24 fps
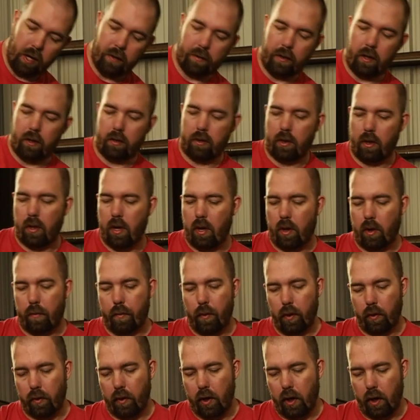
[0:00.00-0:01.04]
yeah, there's another
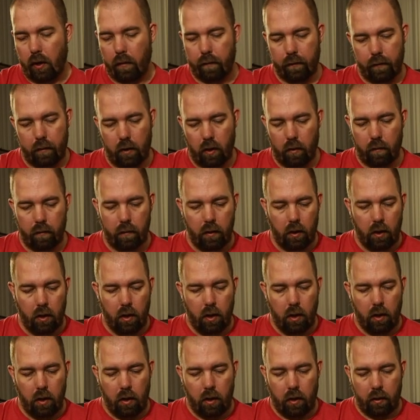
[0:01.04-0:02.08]
bolt there. So
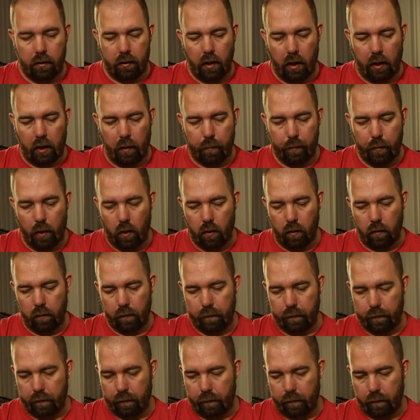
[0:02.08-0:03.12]
a second
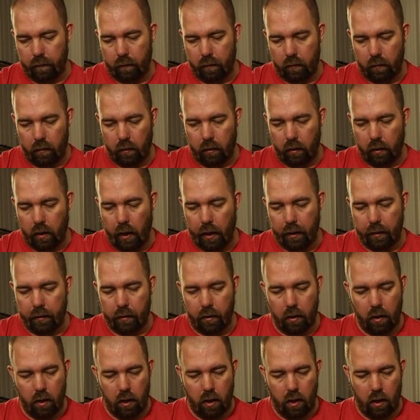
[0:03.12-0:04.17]
bolt in
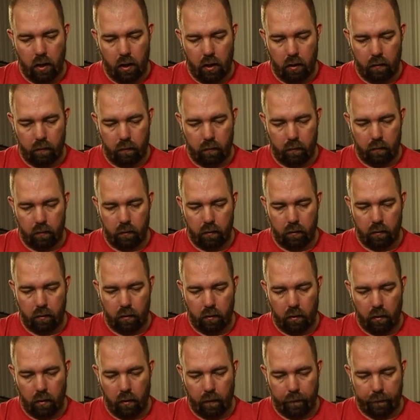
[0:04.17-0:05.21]
case
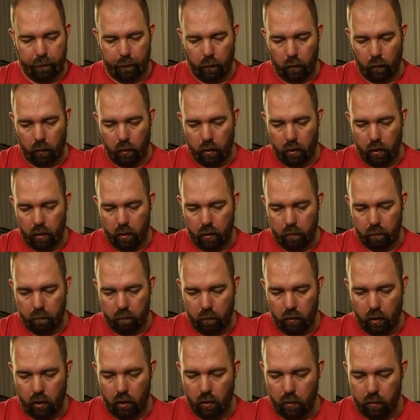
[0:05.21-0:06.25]
for the
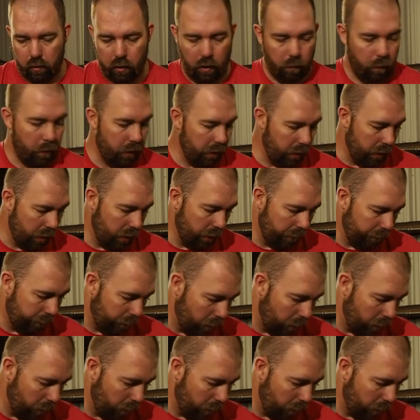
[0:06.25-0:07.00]
use that we need it